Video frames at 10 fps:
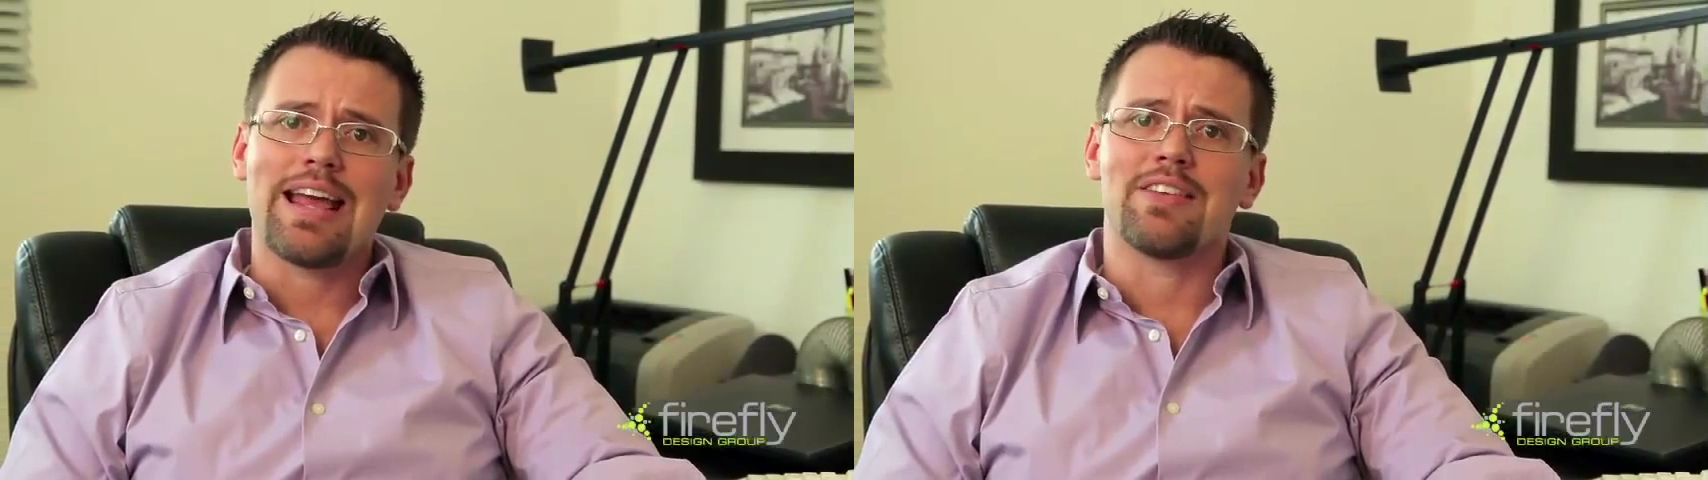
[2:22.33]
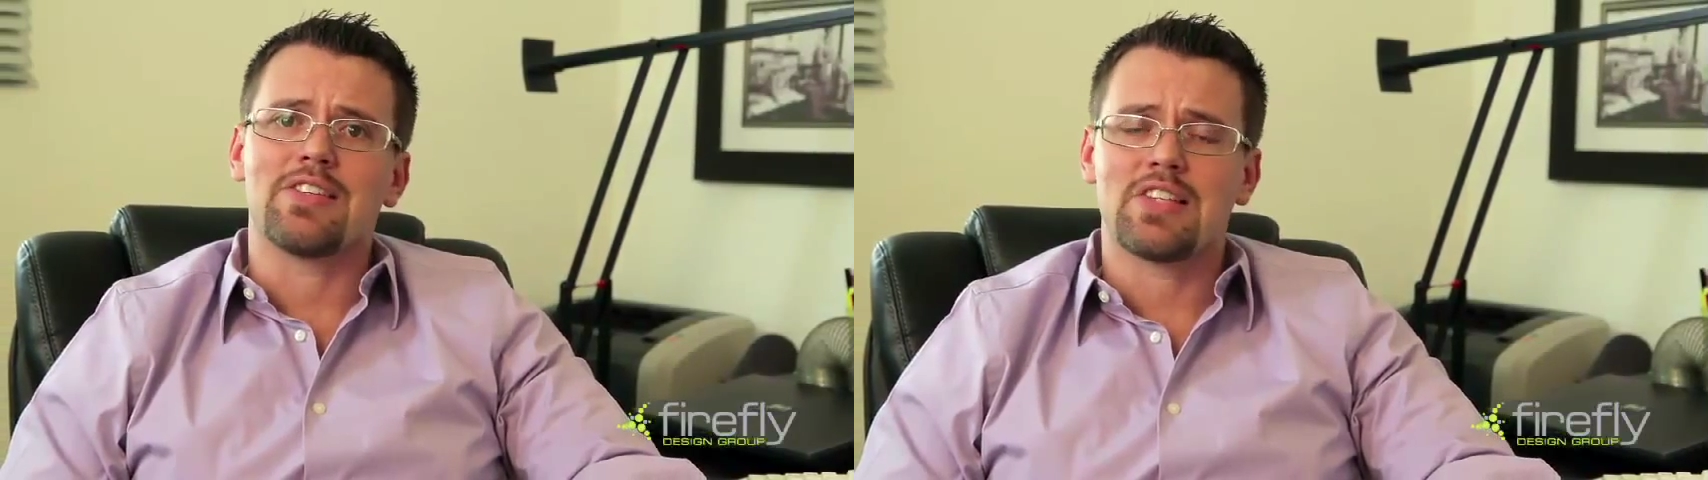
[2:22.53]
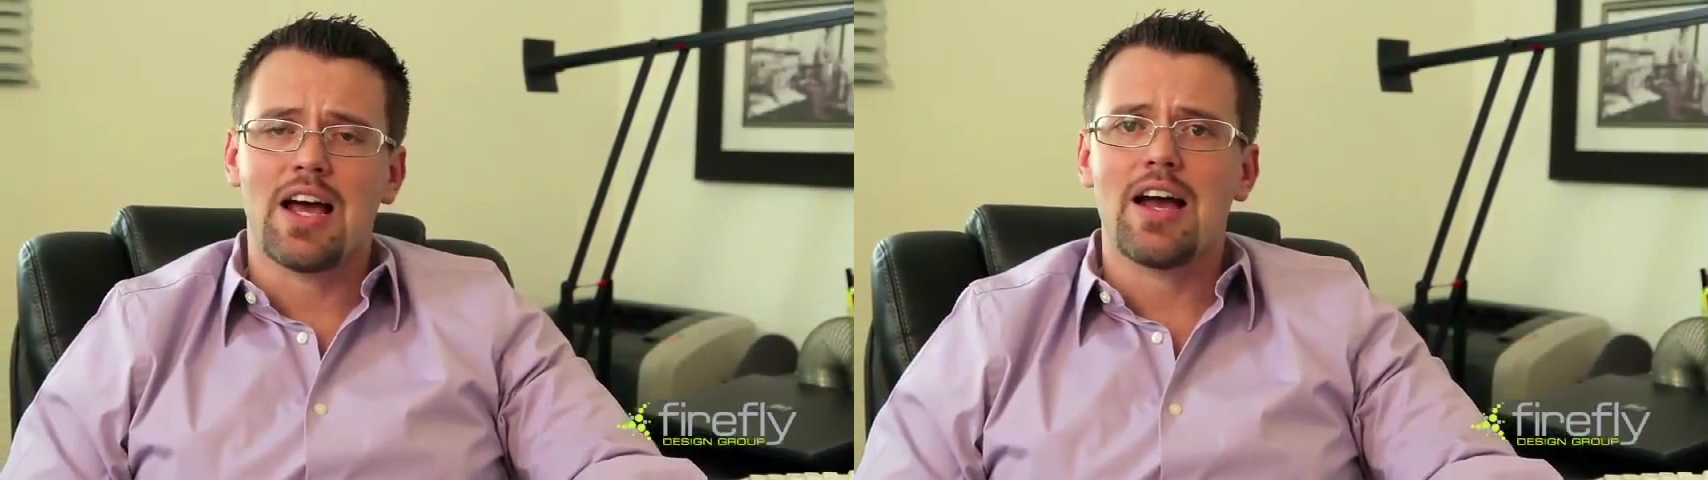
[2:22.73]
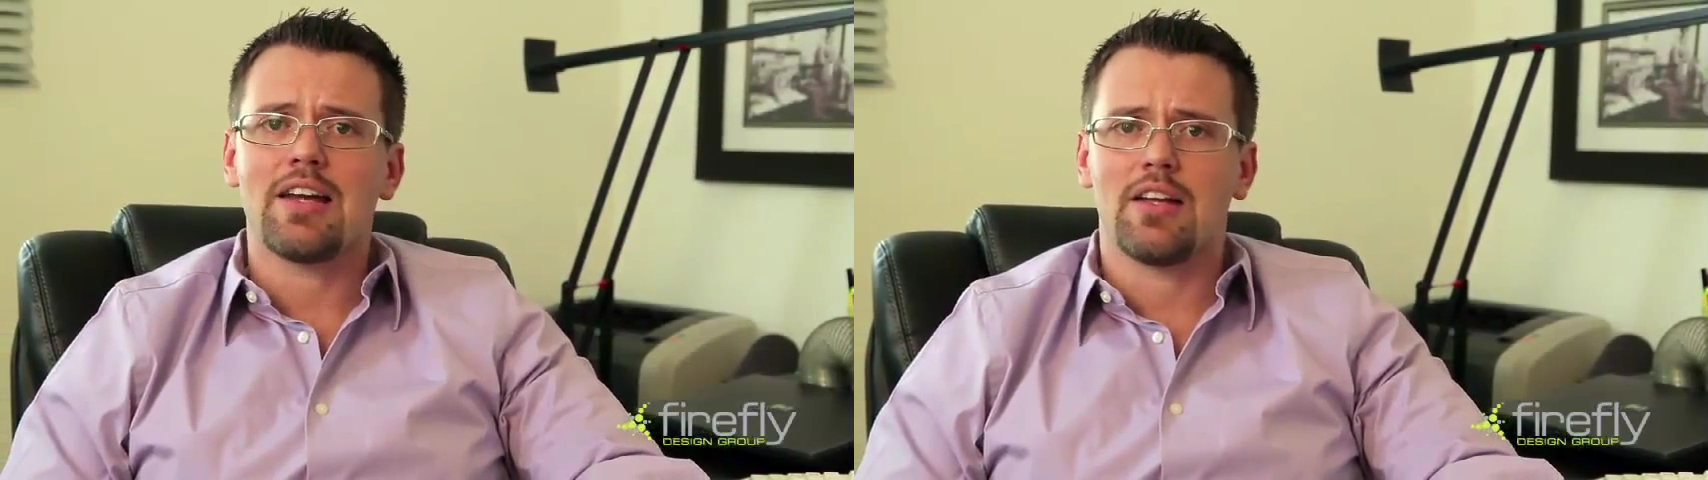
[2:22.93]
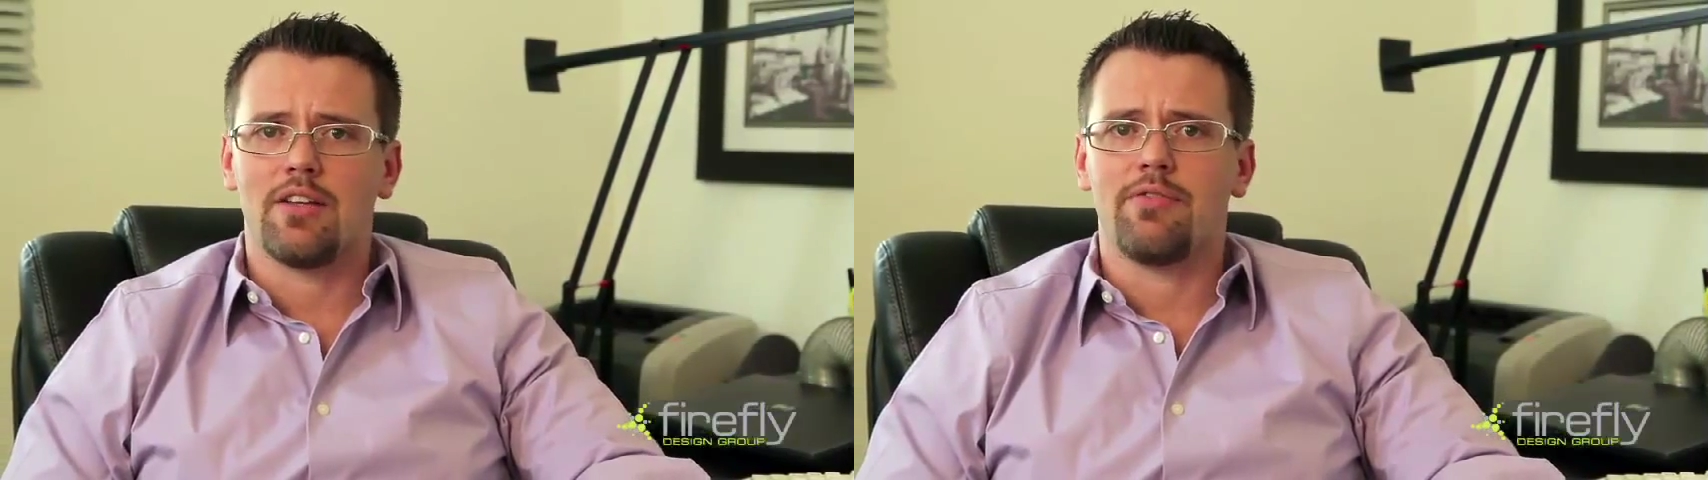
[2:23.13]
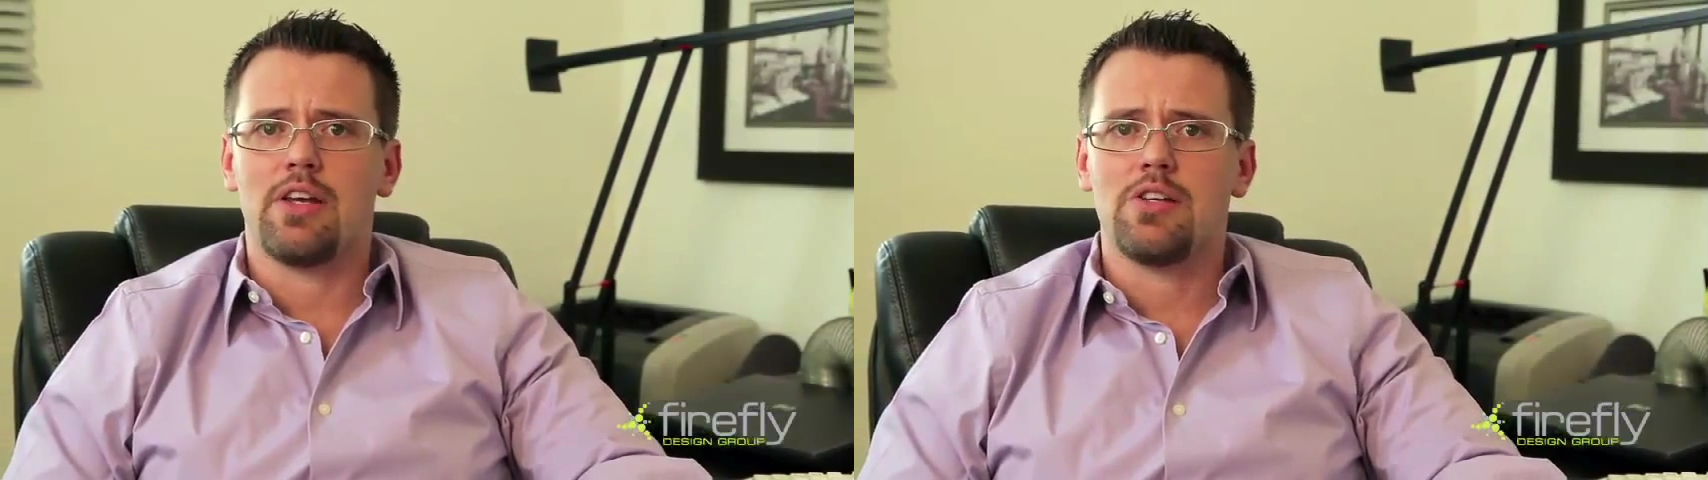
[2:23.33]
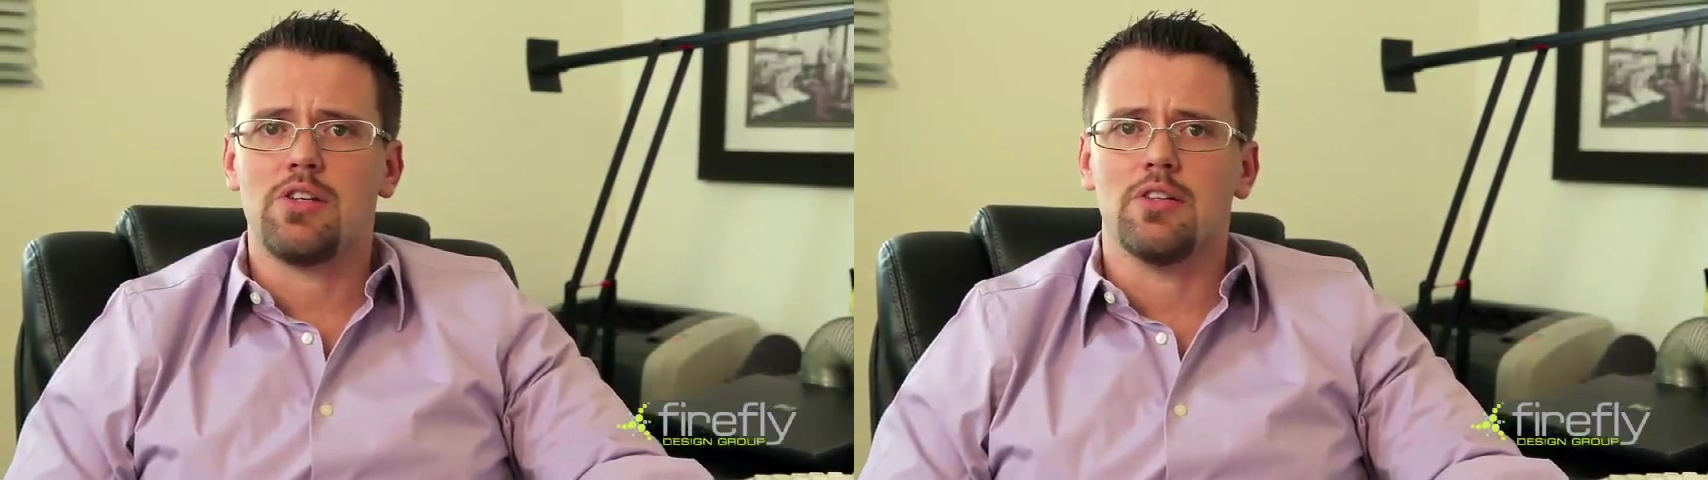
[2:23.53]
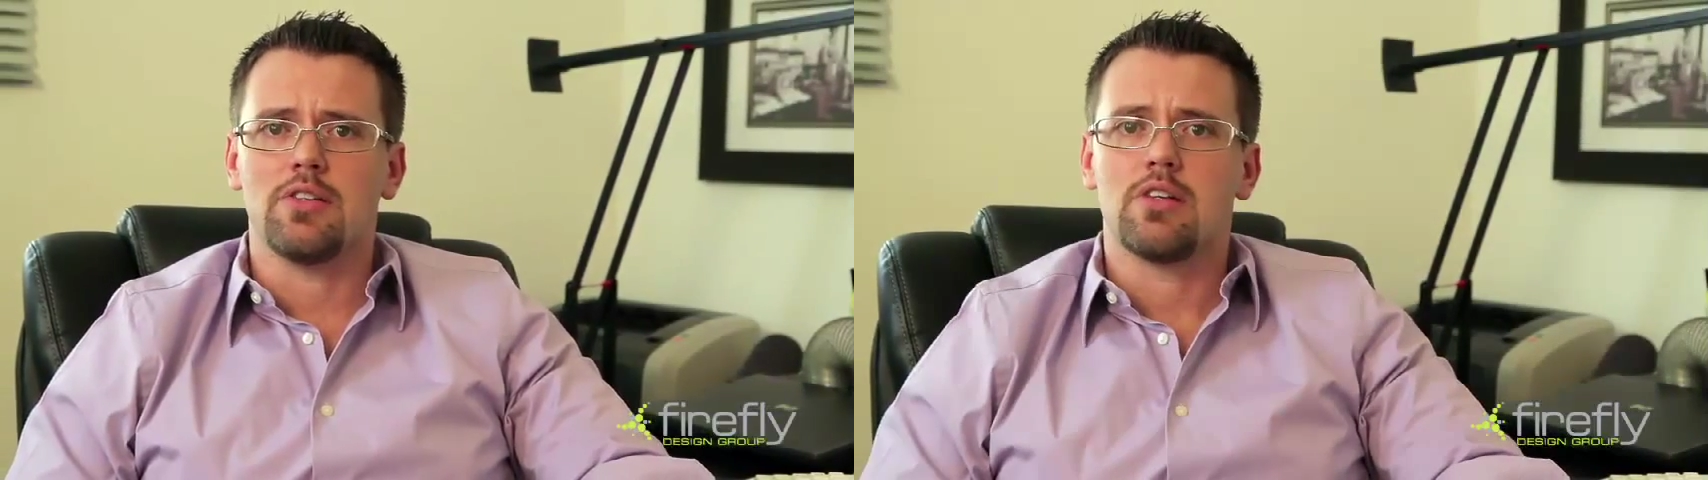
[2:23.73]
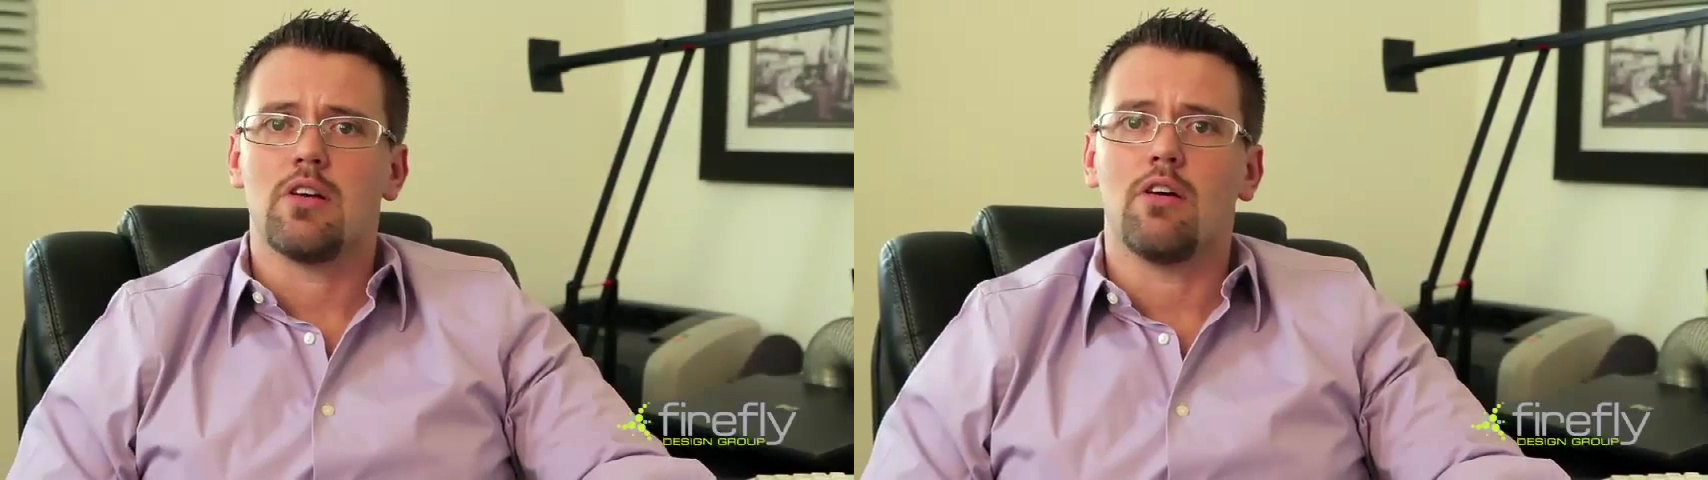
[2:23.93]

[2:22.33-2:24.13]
and side elevations